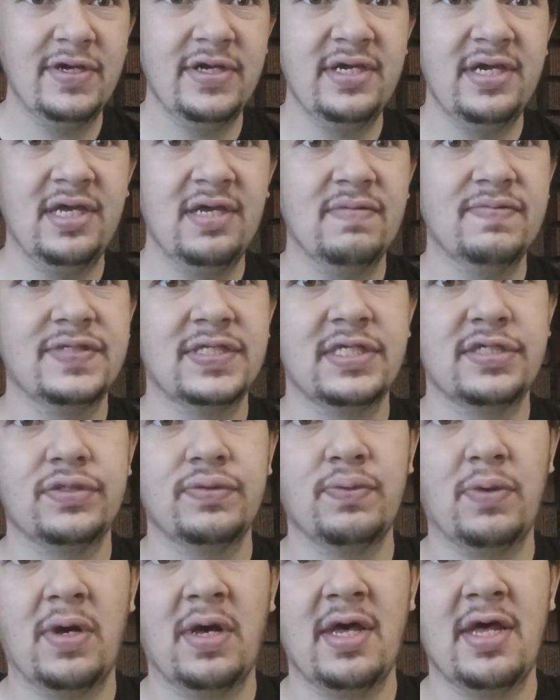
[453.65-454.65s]
going to give
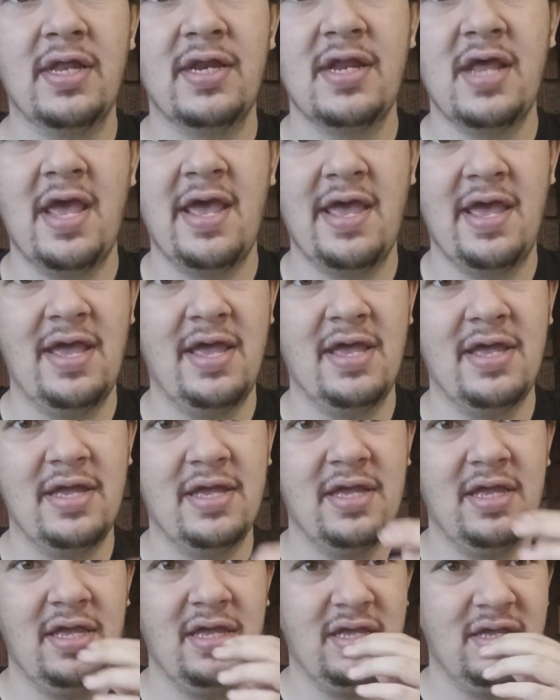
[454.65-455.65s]
this one
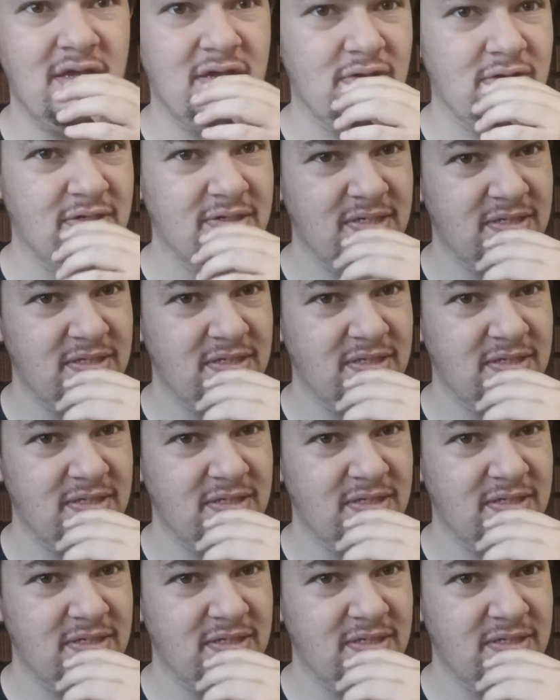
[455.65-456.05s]
a